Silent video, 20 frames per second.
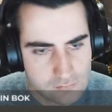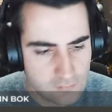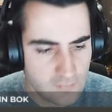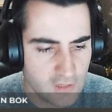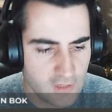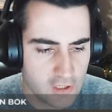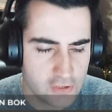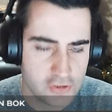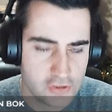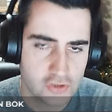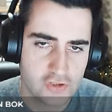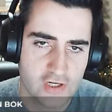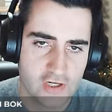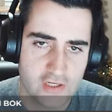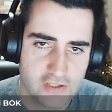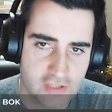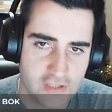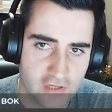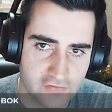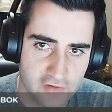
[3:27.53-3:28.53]
Also trying to
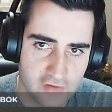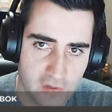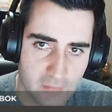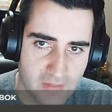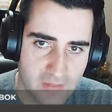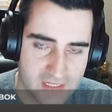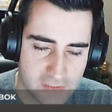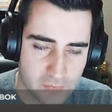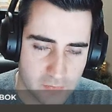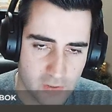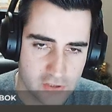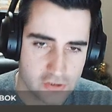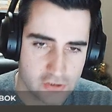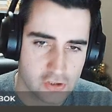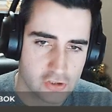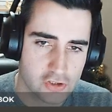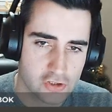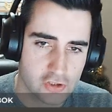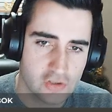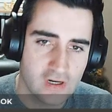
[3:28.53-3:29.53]
soften up black's pawn
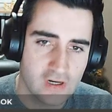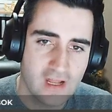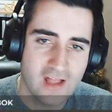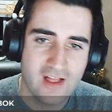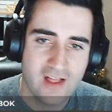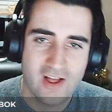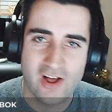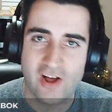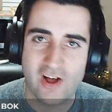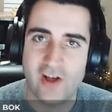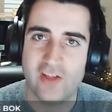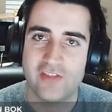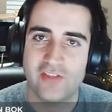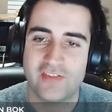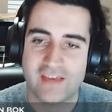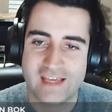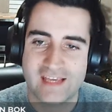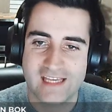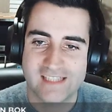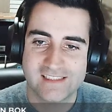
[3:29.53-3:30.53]
structure on
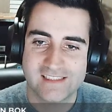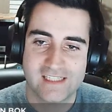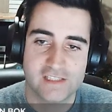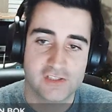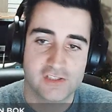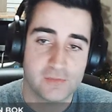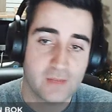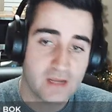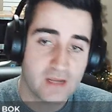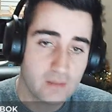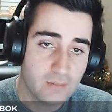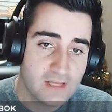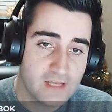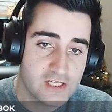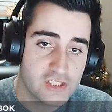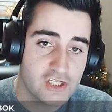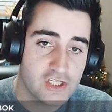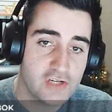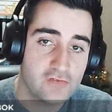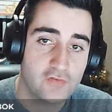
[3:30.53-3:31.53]
the king side, so M3GAN played
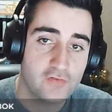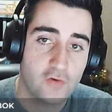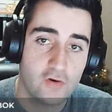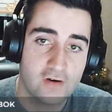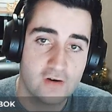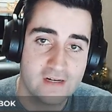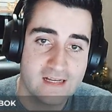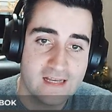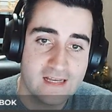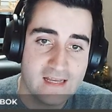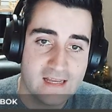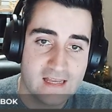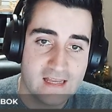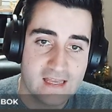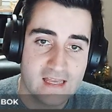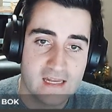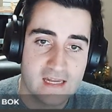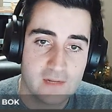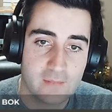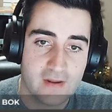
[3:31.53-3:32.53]
g4,
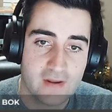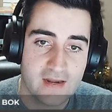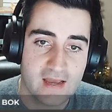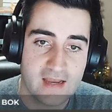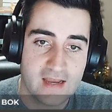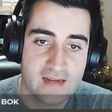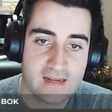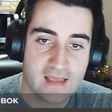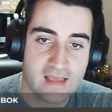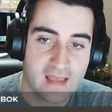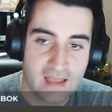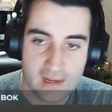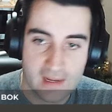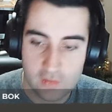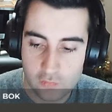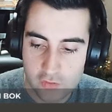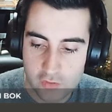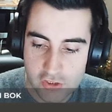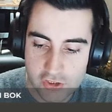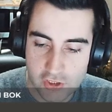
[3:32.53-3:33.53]
hitting my knight,
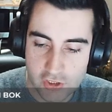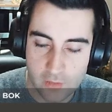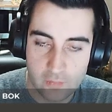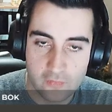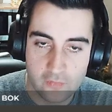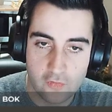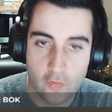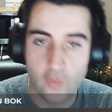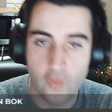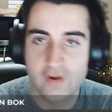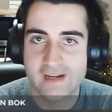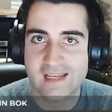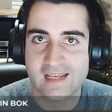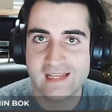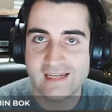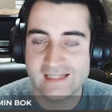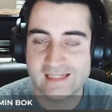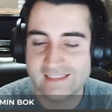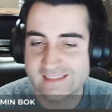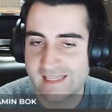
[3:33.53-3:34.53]
and we jump forward
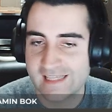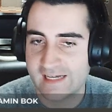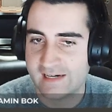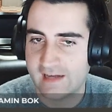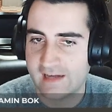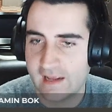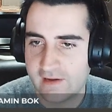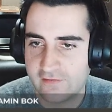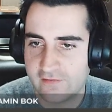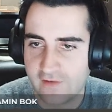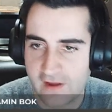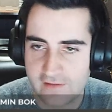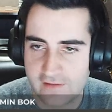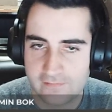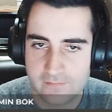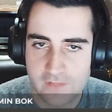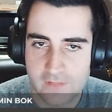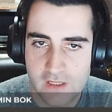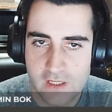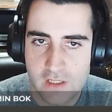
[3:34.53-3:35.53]
in the center, knight e5.
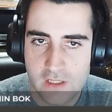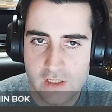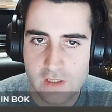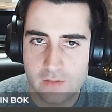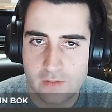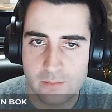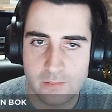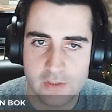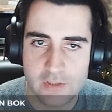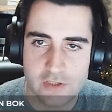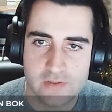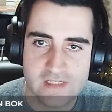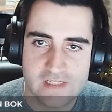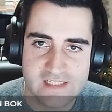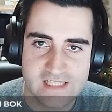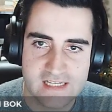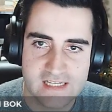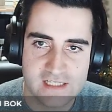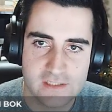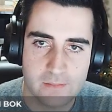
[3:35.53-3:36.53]
Bishop
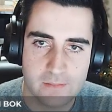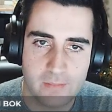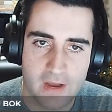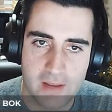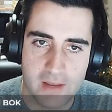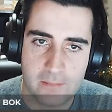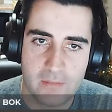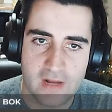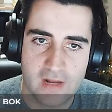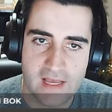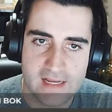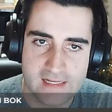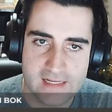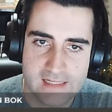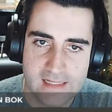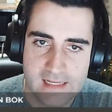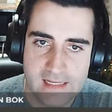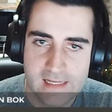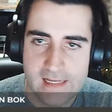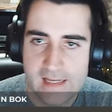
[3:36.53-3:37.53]
d6 by black.
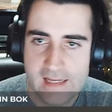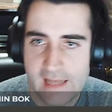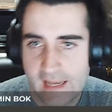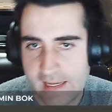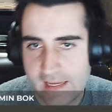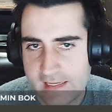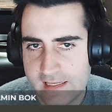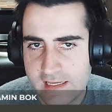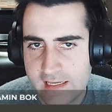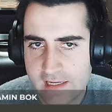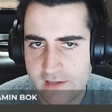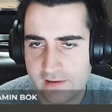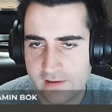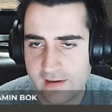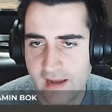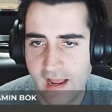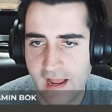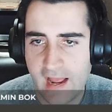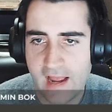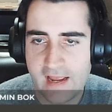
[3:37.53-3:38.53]
And here
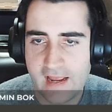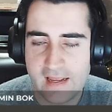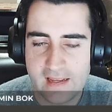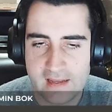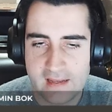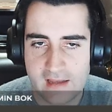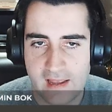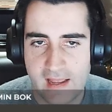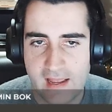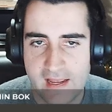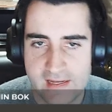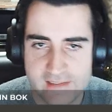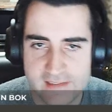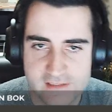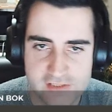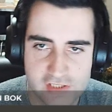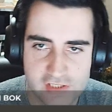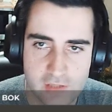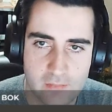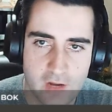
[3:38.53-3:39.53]
I had
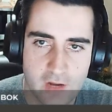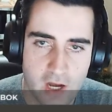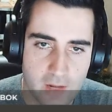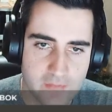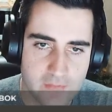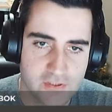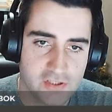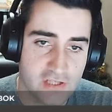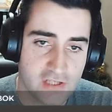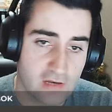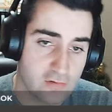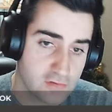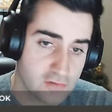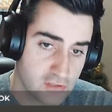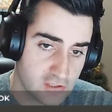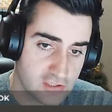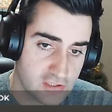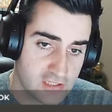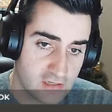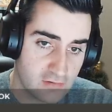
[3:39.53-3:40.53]
some options. I was
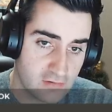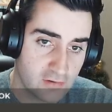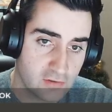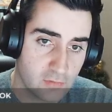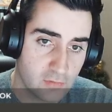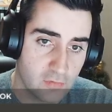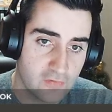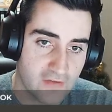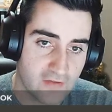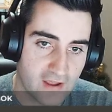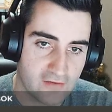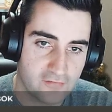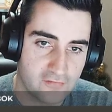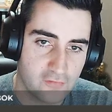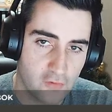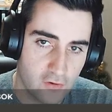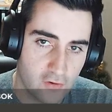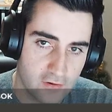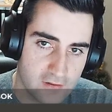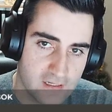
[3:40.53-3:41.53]
considering the move
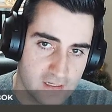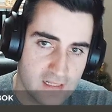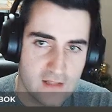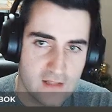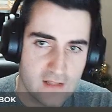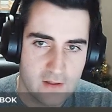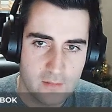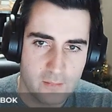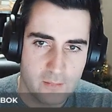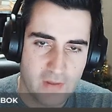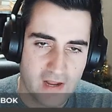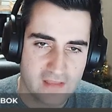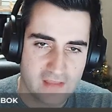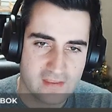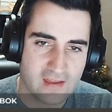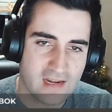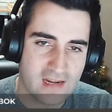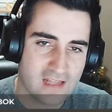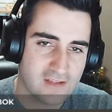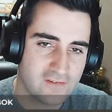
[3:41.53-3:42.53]
f4, but I
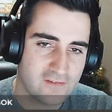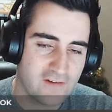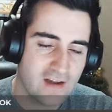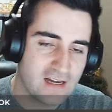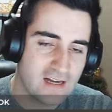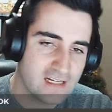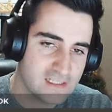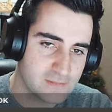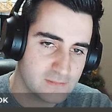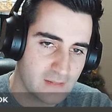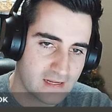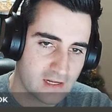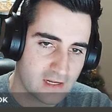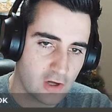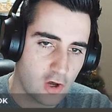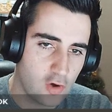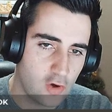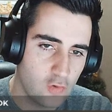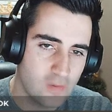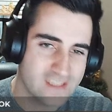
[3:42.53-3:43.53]
thought at the very least black can
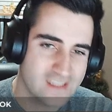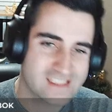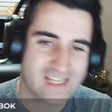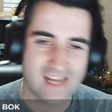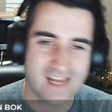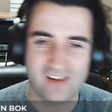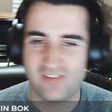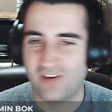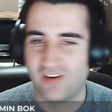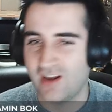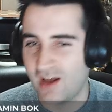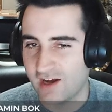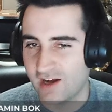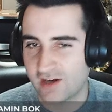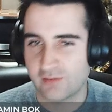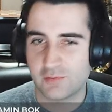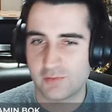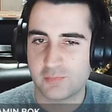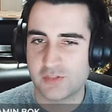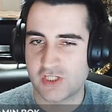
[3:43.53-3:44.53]
always kind of lock
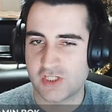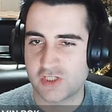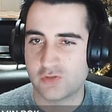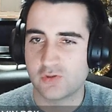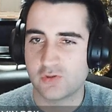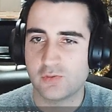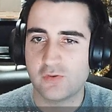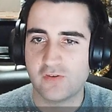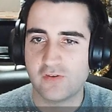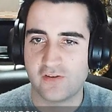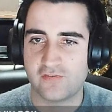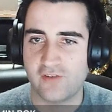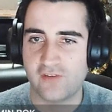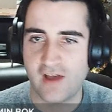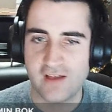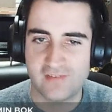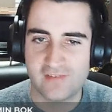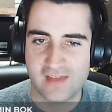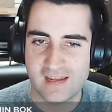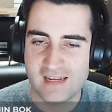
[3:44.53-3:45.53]
up the position with the move
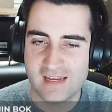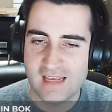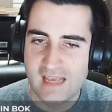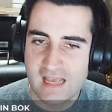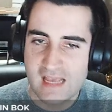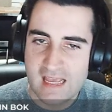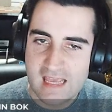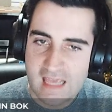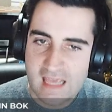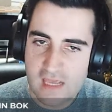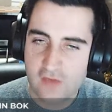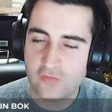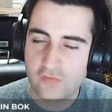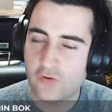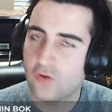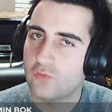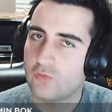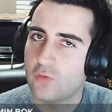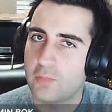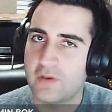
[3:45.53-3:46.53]
f5, and
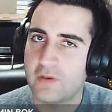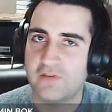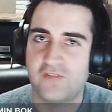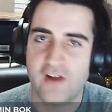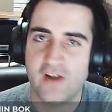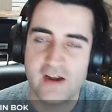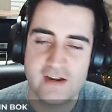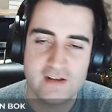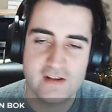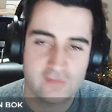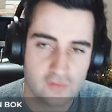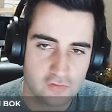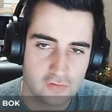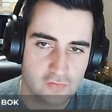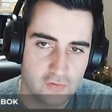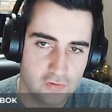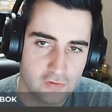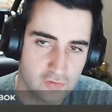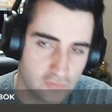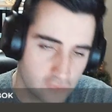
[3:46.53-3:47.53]
e4 will be very
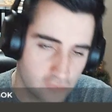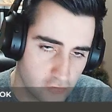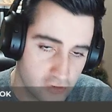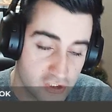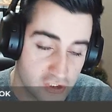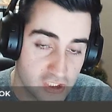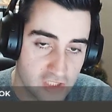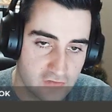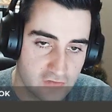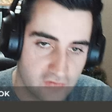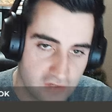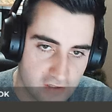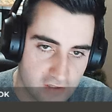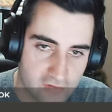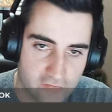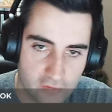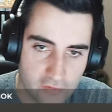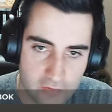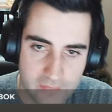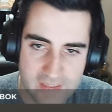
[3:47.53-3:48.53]
difficult to achieve here
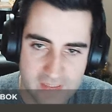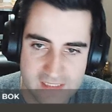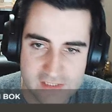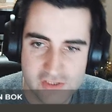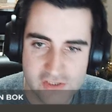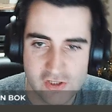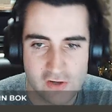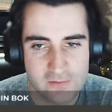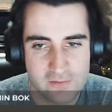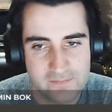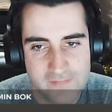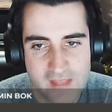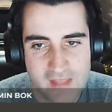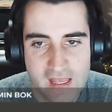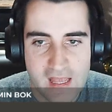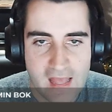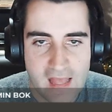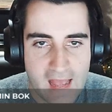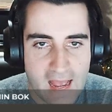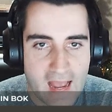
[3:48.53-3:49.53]
for me. So
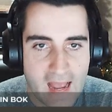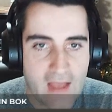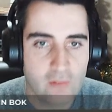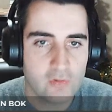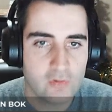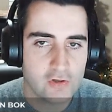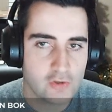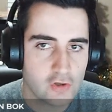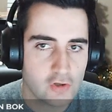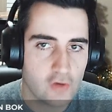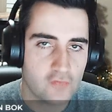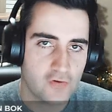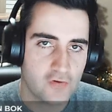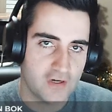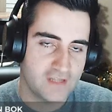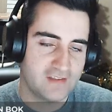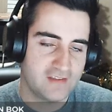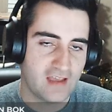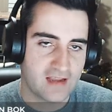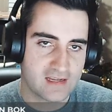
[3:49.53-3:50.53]
I wanted to go for an
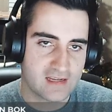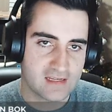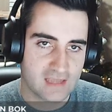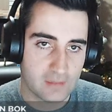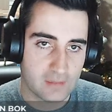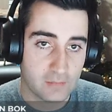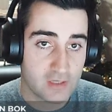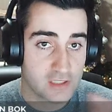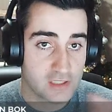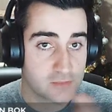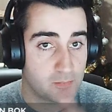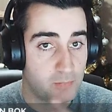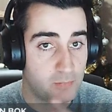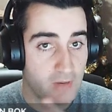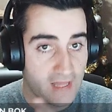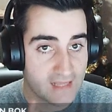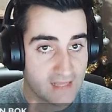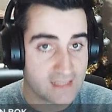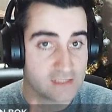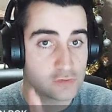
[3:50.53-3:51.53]
attacking game, because
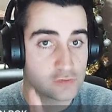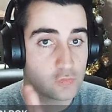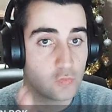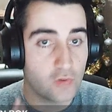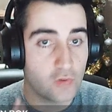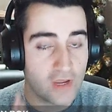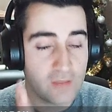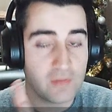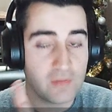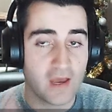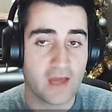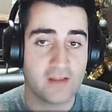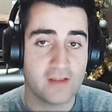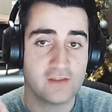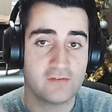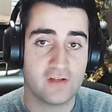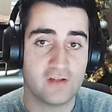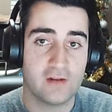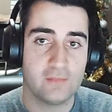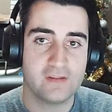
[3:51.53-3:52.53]
black is way behind in
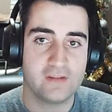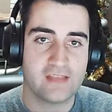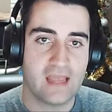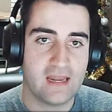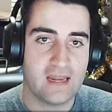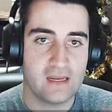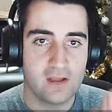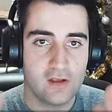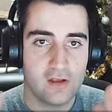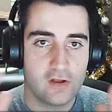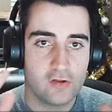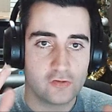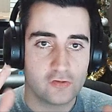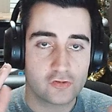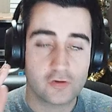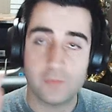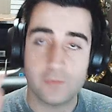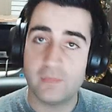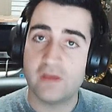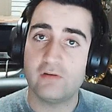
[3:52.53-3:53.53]
development, and
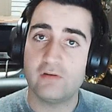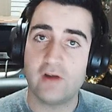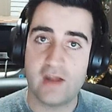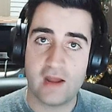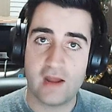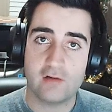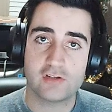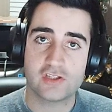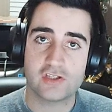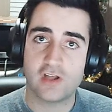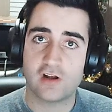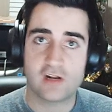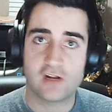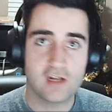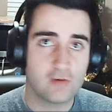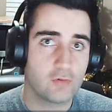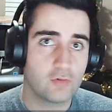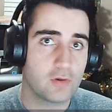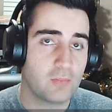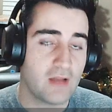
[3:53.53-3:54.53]
to me right now it's not
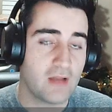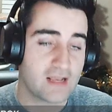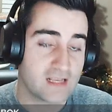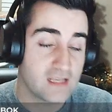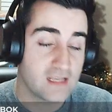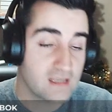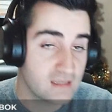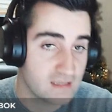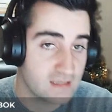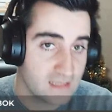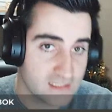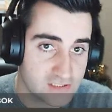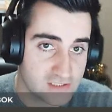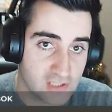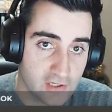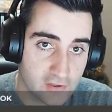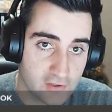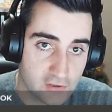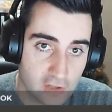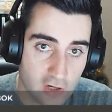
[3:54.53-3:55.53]
clear where the black king is
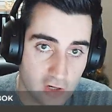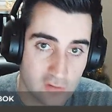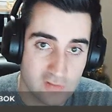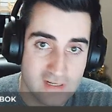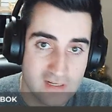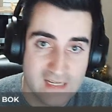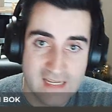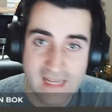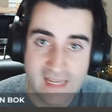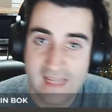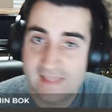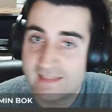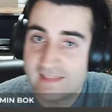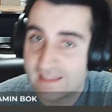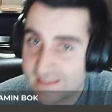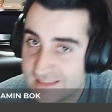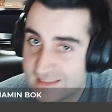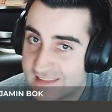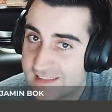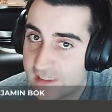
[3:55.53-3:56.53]
going to go. It
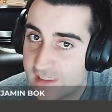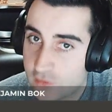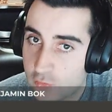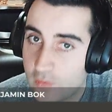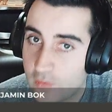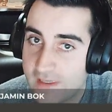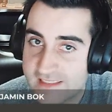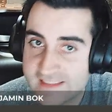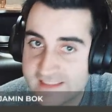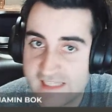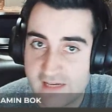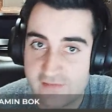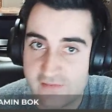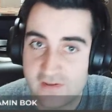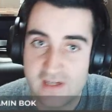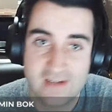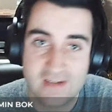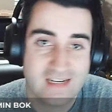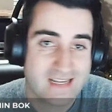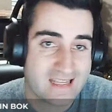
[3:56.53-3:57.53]
doesn't sit quite safe
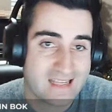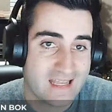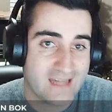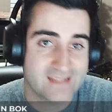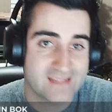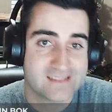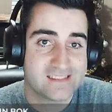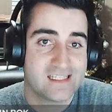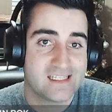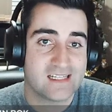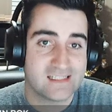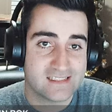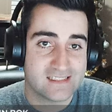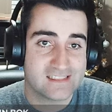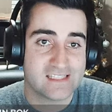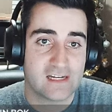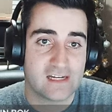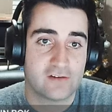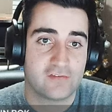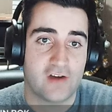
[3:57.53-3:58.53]
here. It cannot sit in the
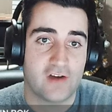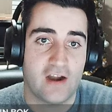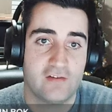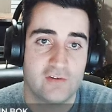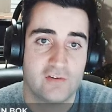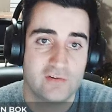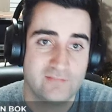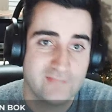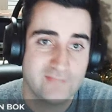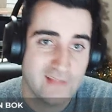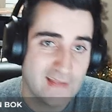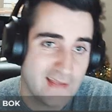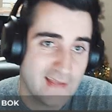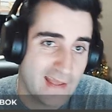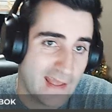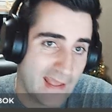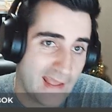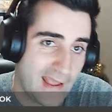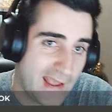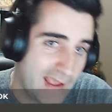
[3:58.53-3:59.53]
center forever.
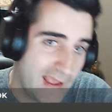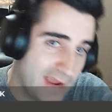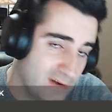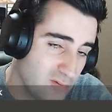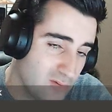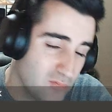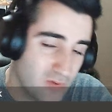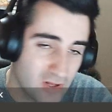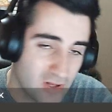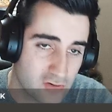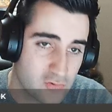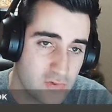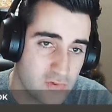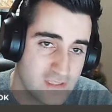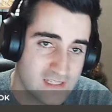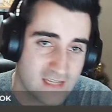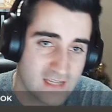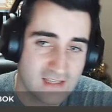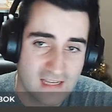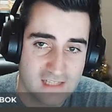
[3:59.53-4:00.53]
And, well,
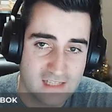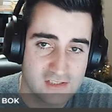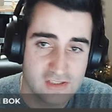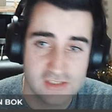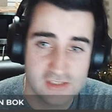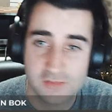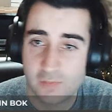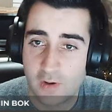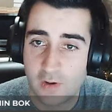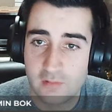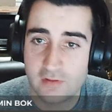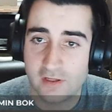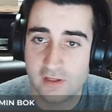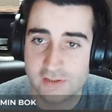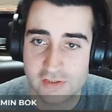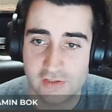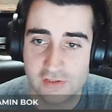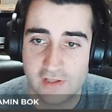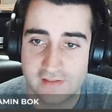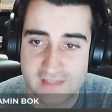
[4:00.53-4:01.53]
queenside castles is probably
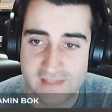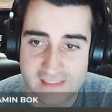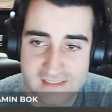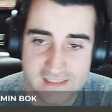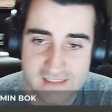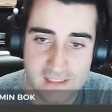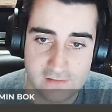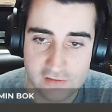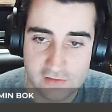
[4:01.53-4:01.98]
also not that safe.